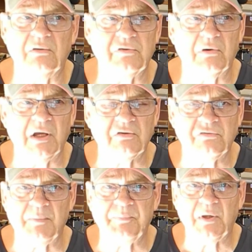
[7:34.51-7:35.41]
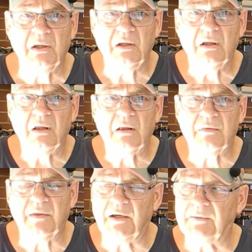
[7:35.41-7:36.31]
So I accept
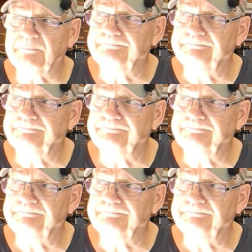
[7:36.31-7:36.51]
that.